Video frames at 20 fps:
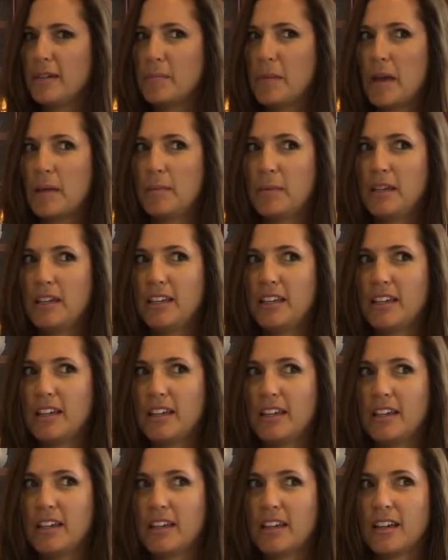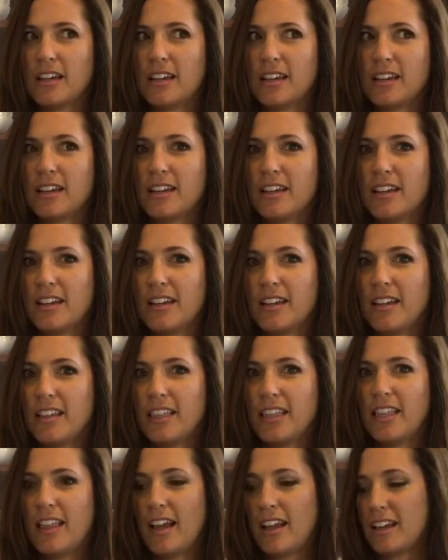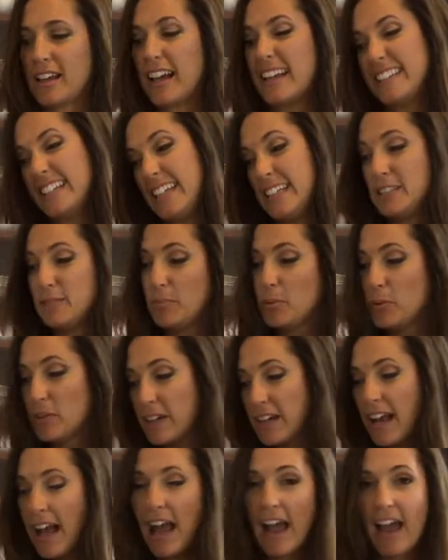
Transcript: maybe like 1.5 teaspoons.